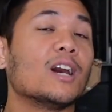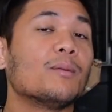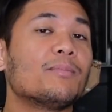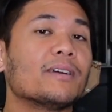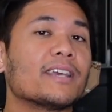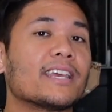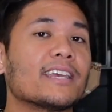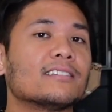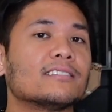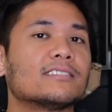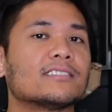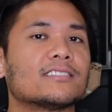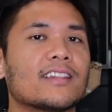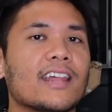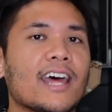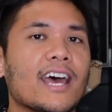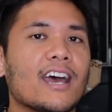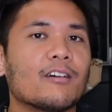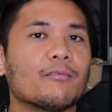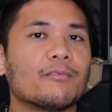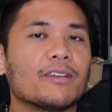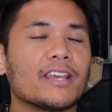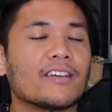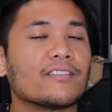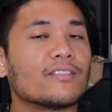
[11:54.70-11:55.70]
up against
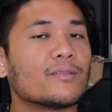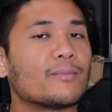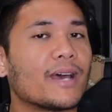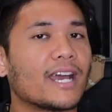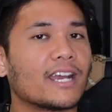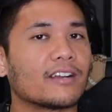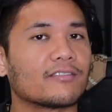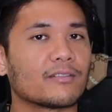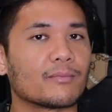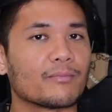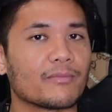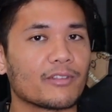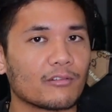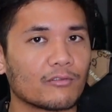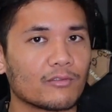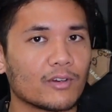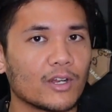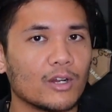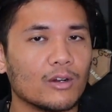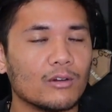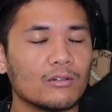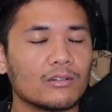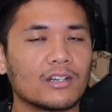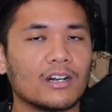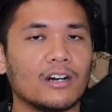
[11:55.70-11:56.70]
that, we have a bag from The
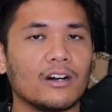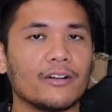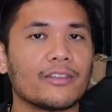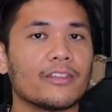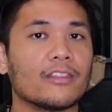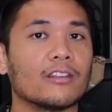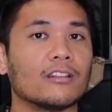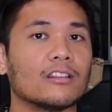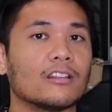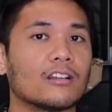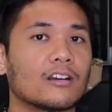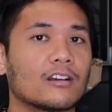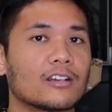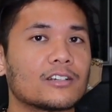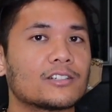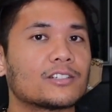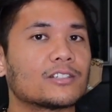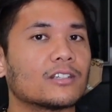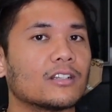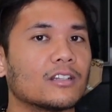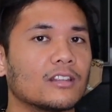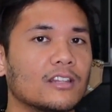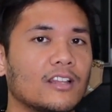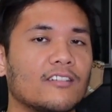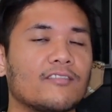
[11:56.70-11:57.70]
Row called the
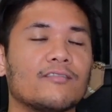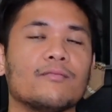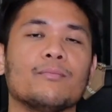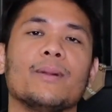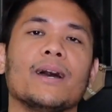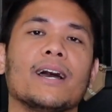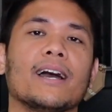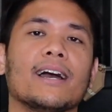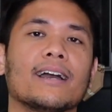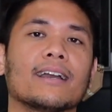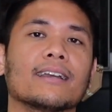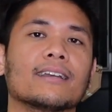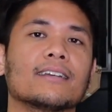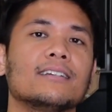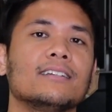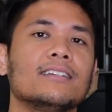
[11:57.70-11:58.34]
Large Glove Bag.